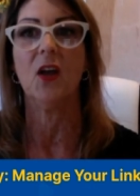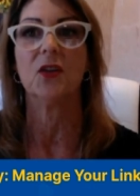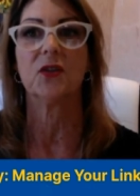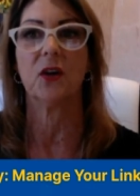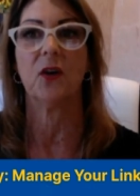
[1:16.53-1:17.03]

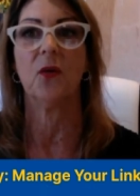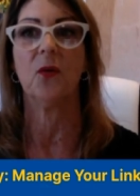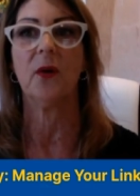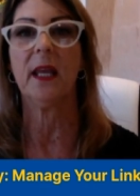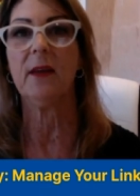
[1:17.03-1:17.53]

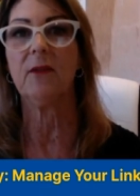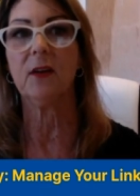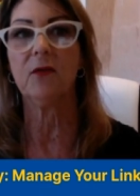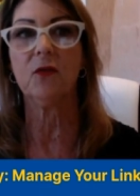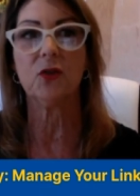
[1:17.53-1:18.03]
So even
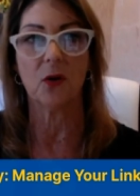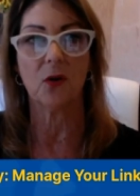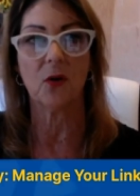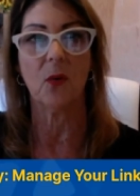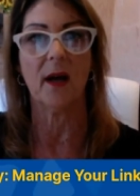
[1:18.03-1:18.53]
if you
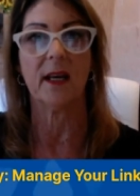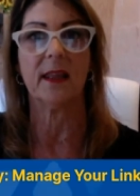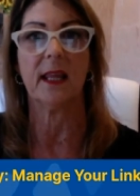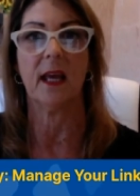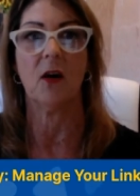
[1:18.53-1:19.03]
don't go on
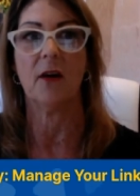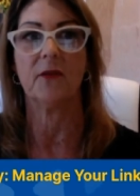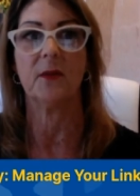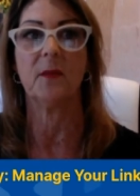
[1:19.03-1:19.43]
it that often,